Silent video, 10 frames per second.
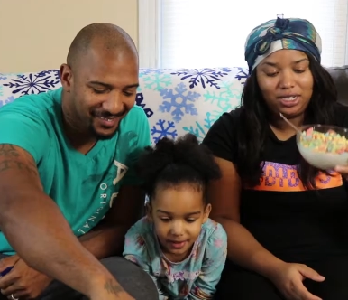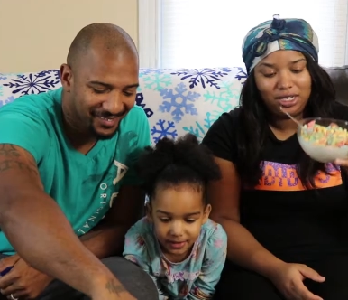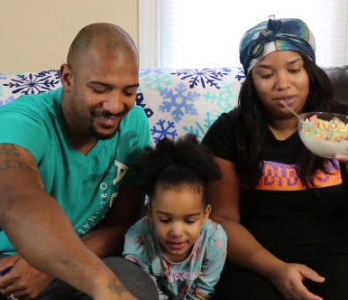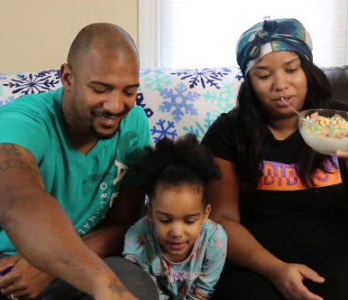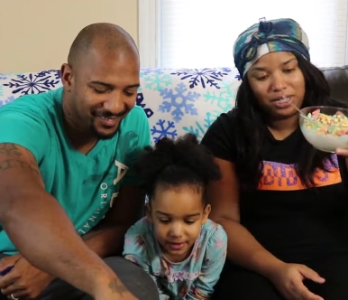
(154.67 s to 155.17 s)

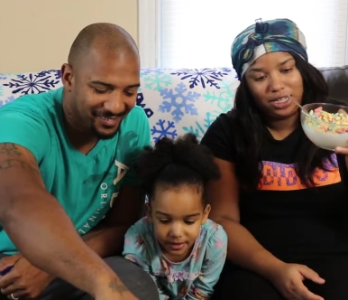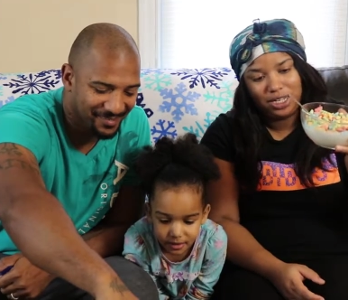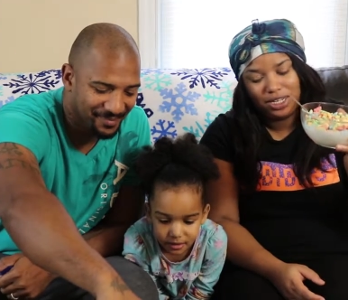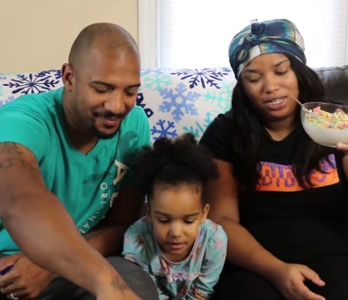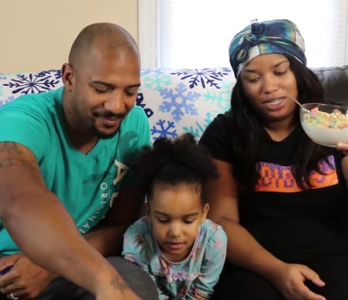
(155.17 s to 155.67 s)
Speaker 1: kids about
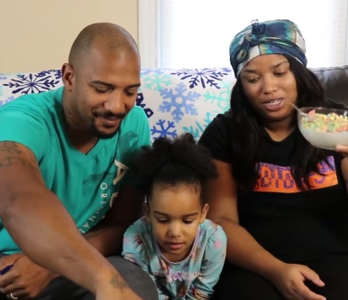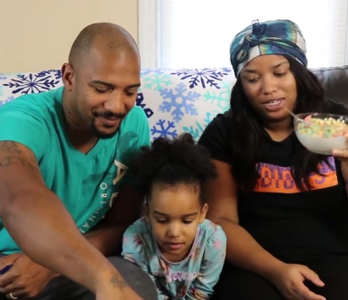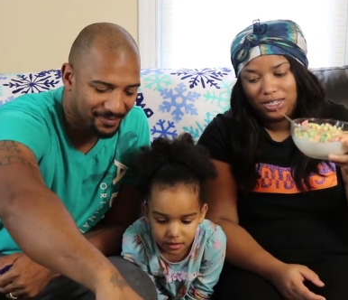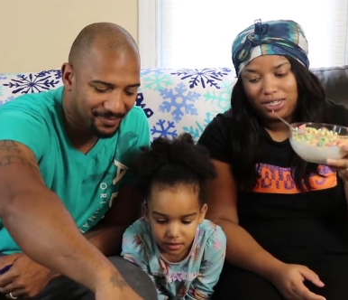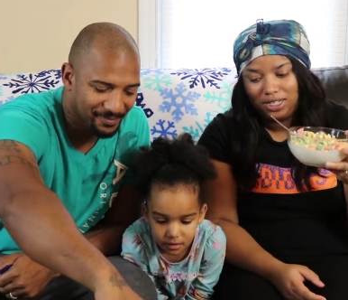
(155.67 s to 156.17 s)
that.
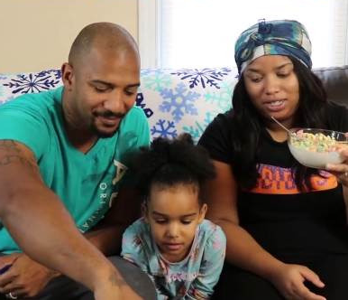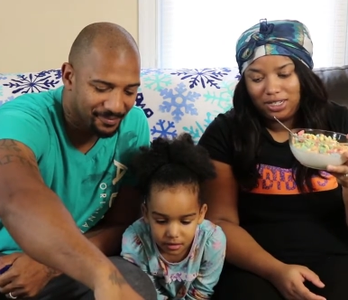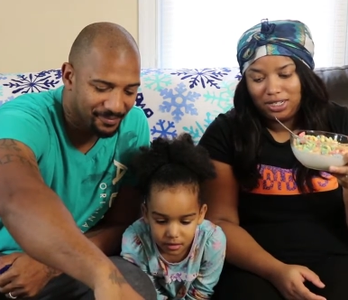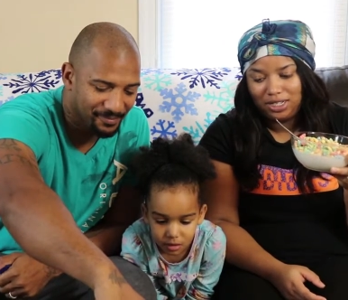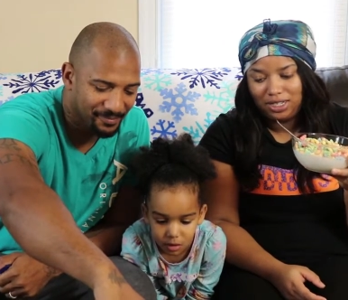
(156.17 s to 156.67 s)

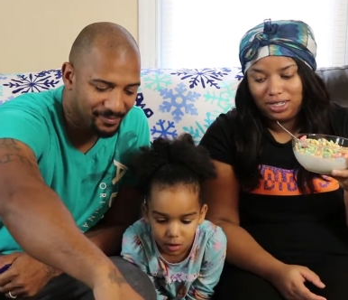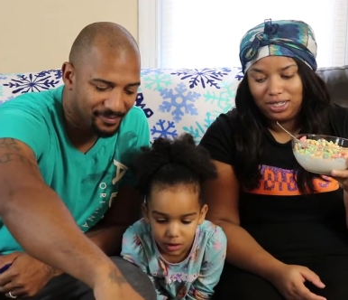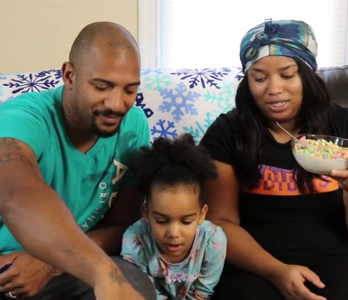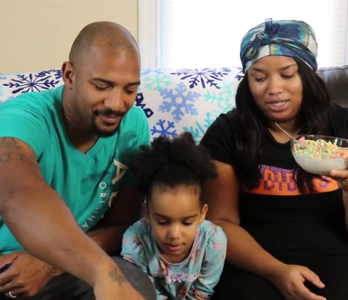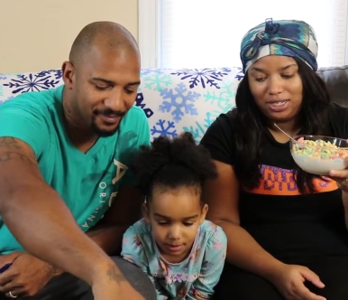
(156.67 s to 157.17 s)
No,
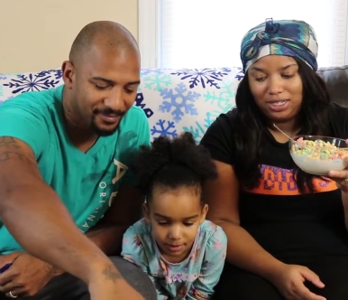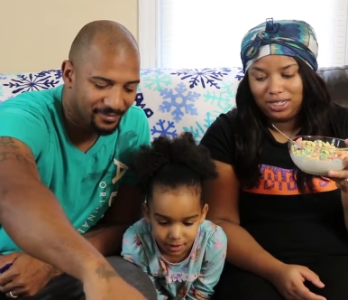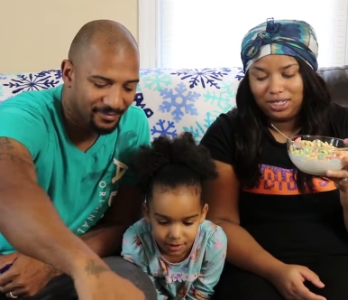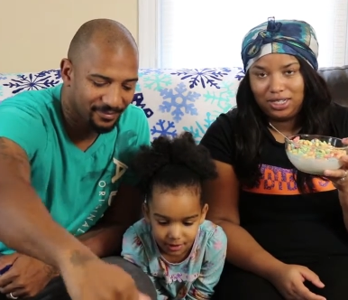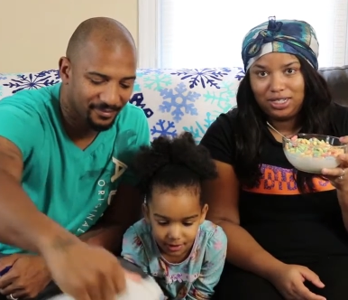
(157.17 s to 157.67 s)
stop, stop,
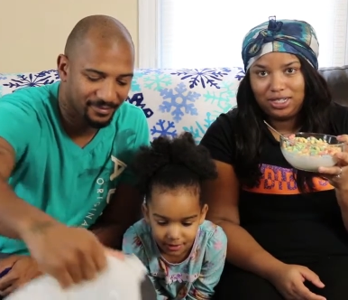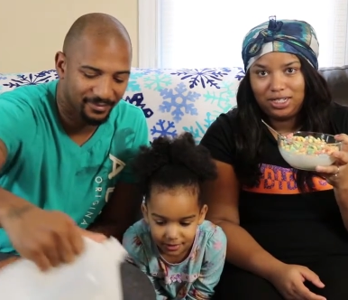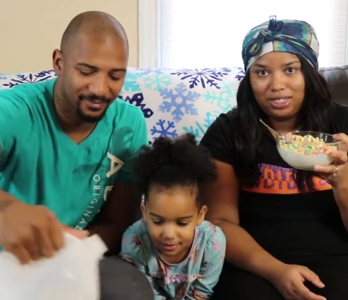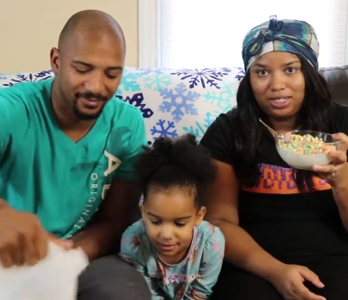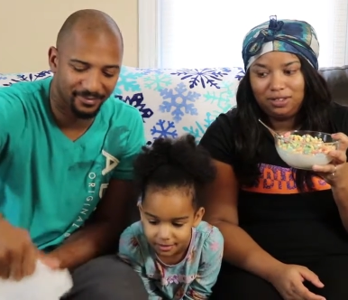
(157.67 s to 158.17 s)
stop, stop.
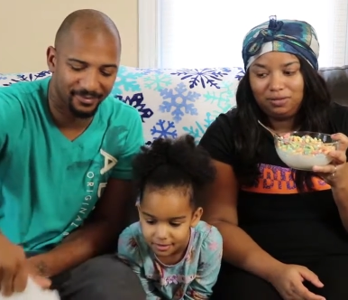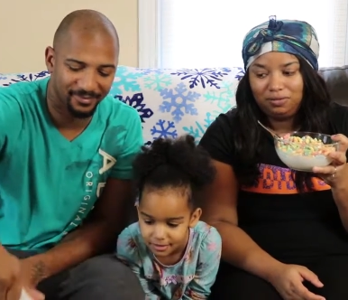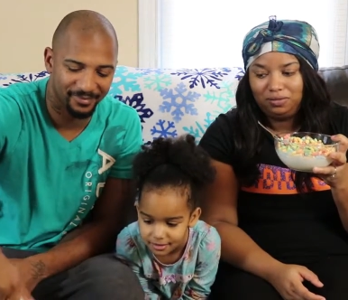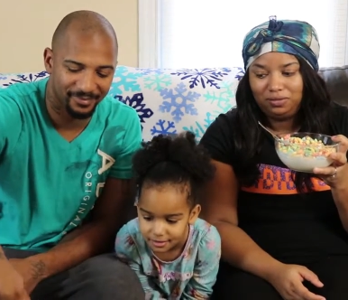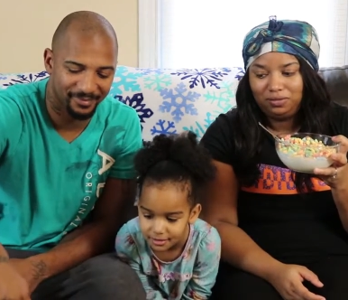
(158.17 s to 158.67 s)

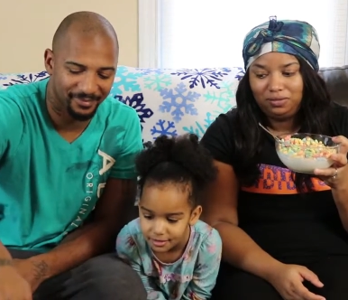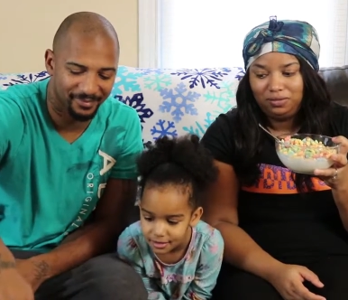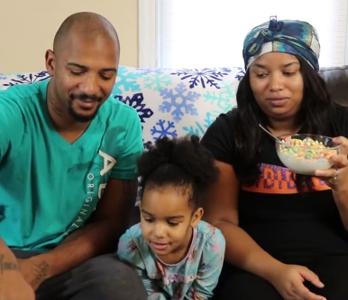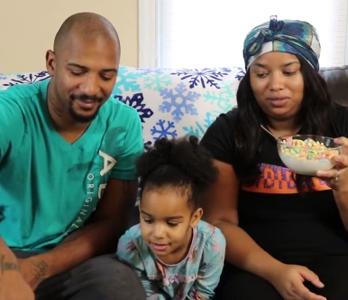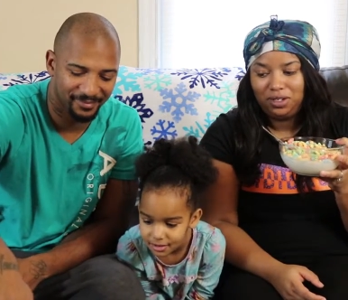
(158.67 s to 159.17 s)

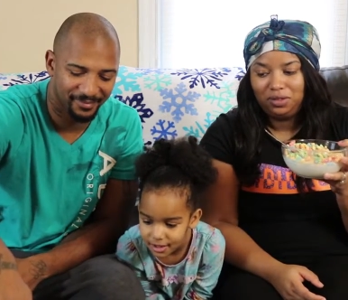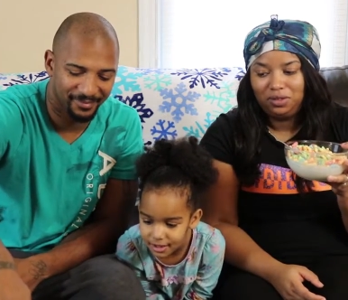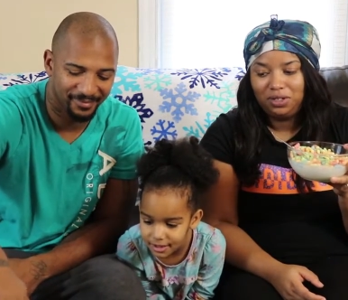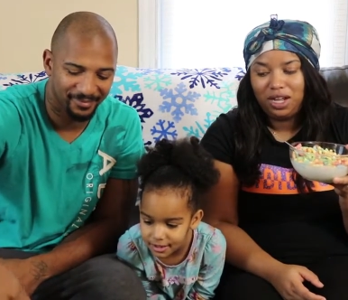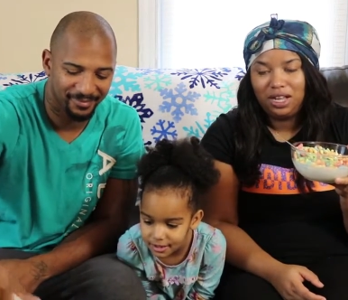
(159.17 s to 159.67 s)

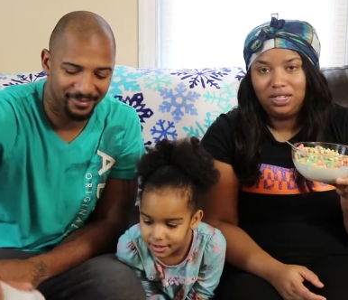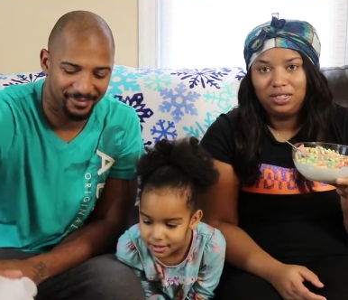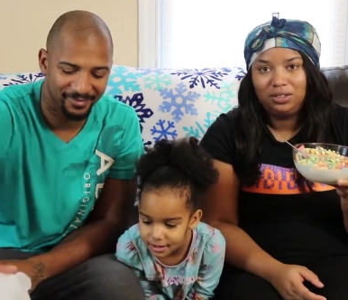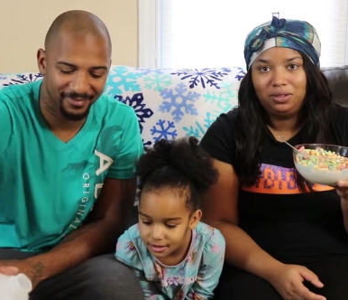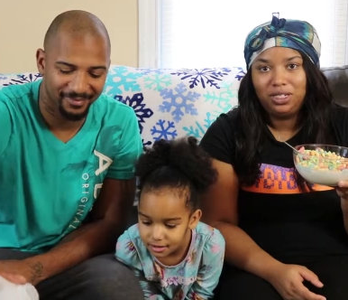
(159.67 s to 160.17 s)
Speaker 2: Oh, y'all,
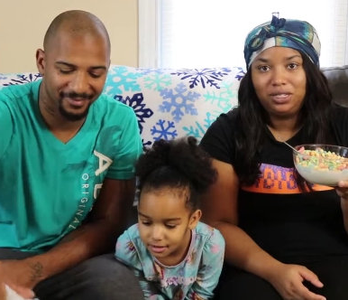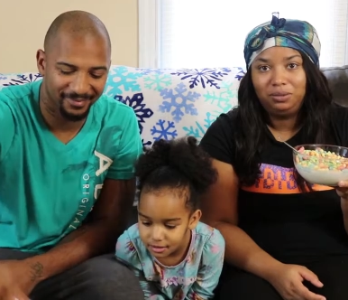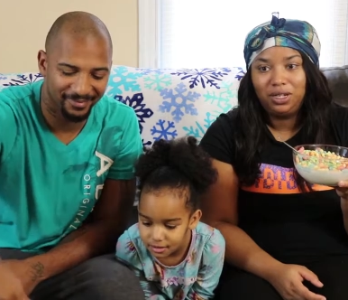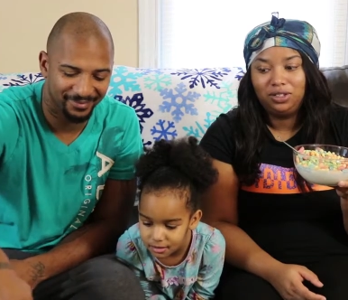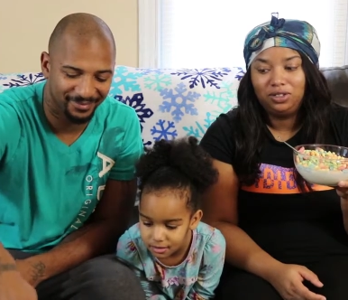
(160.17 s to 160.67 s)
this
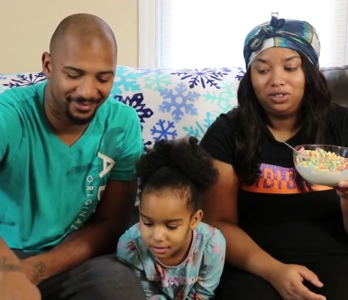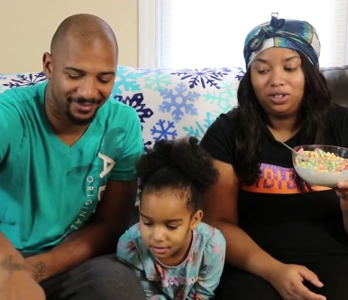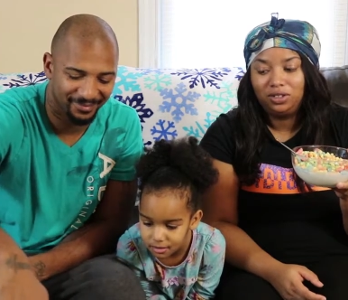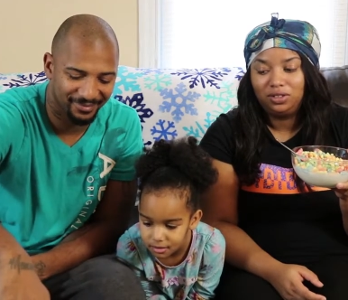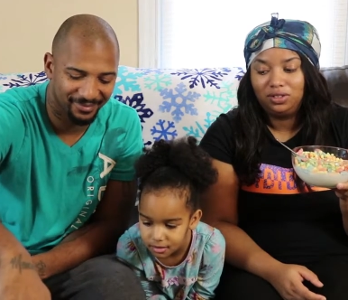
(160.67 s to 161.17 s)
smells
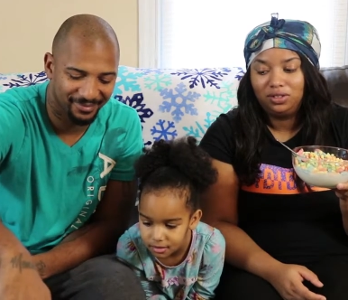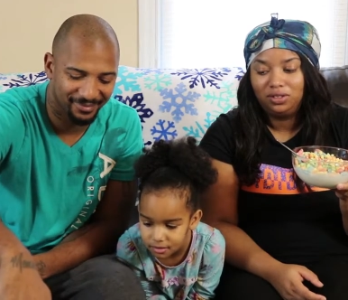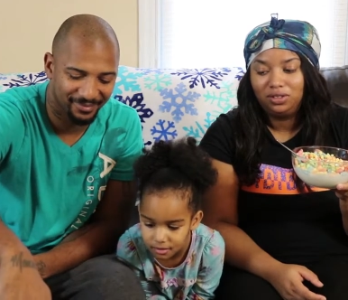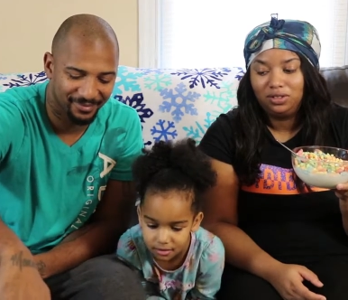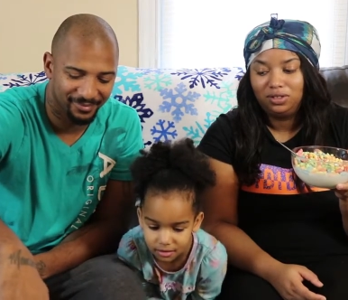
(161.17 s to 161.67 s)
strong.
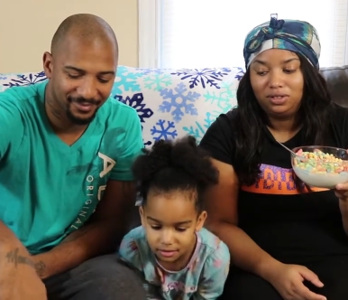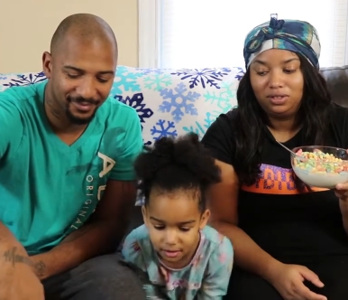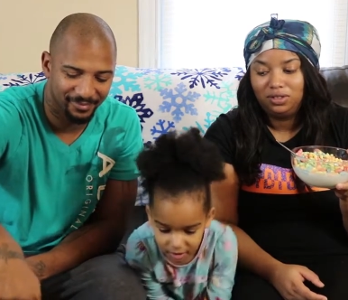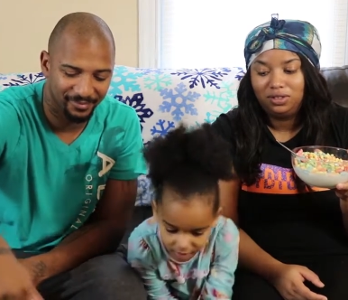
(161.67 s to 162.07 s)
Speaker 1: It